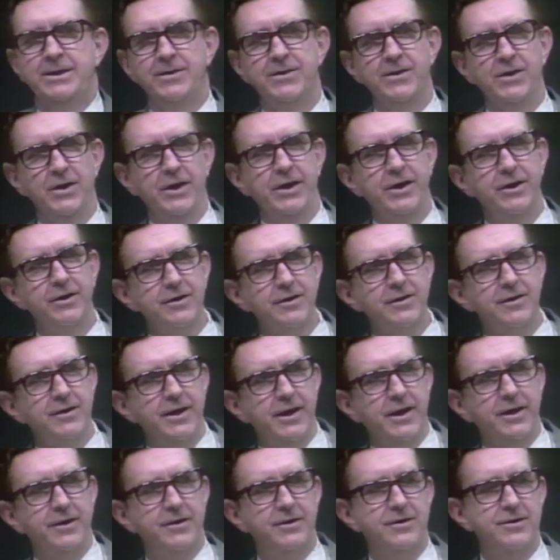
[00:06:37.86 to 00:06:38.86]
The letter to
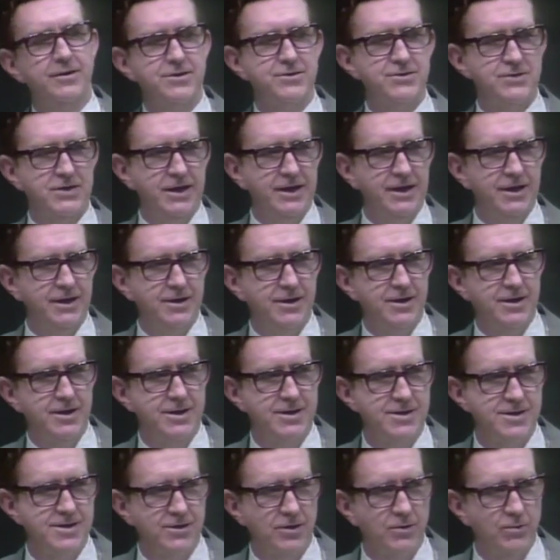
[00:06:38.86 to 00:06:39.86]
the editor said,
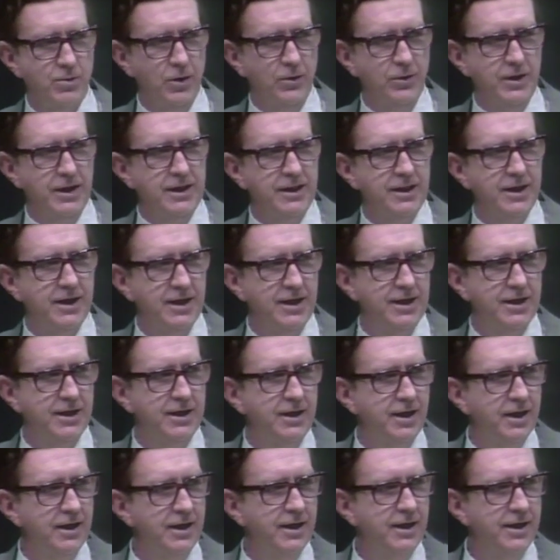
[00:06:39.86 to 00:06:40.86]
quoting that
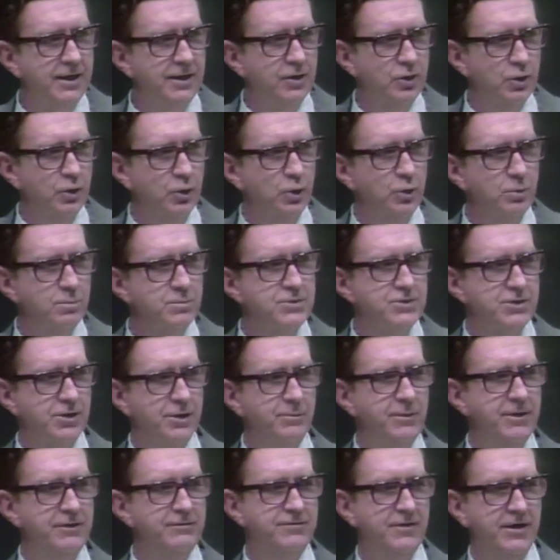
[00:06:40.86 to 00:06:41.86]
headline, Whom
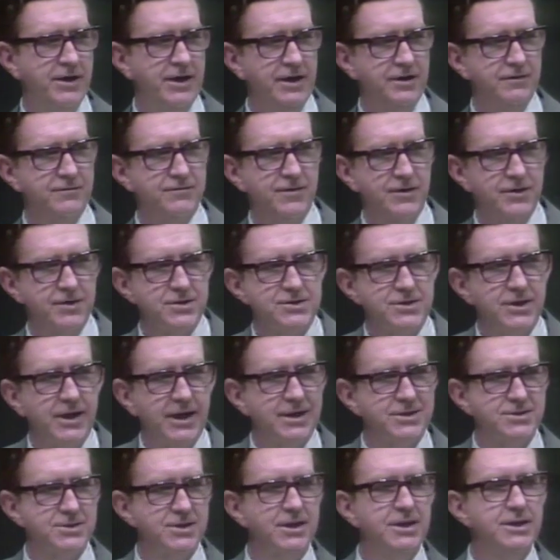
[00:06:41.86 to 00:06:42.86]
shall be fired first?
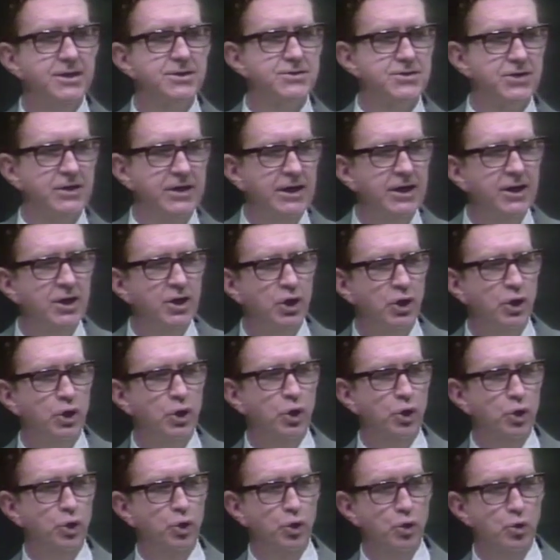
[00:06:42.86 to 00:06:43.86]
That's easy
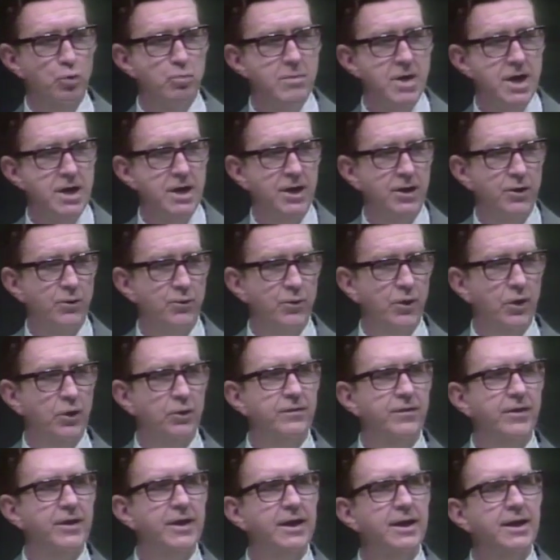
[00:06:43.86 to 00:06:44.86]
whom
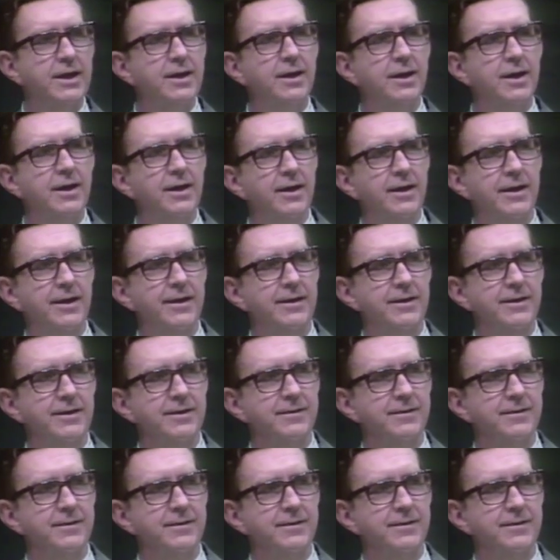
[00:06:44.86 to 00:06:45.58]
wrote the headline.